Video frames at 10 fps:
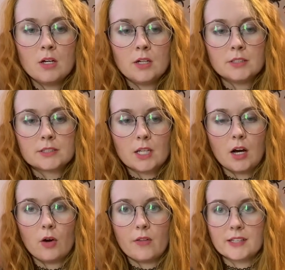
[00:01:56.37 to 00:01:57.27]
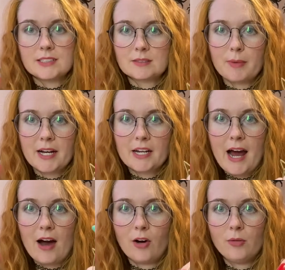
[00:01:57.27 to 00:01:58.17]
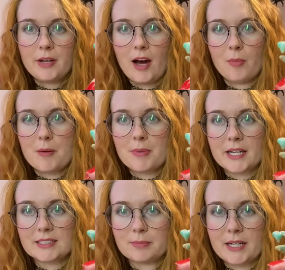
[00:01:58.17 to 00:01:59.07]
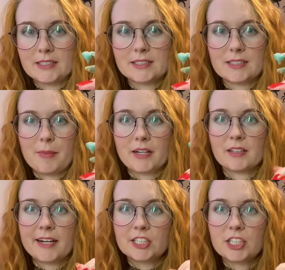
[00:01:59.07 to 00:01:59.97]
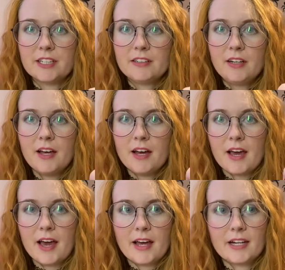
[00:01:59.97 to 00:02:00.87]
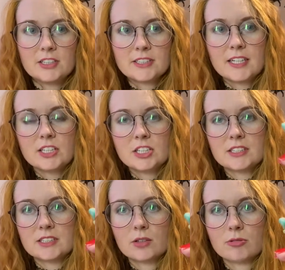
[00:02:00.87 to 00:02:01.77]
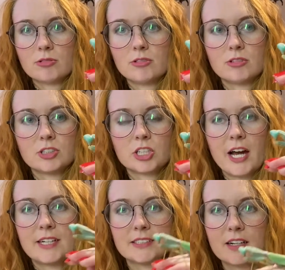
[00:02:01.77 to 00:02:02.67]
So this is my now, now my biggest mantis in my collection, and I just think she's so cool. She has that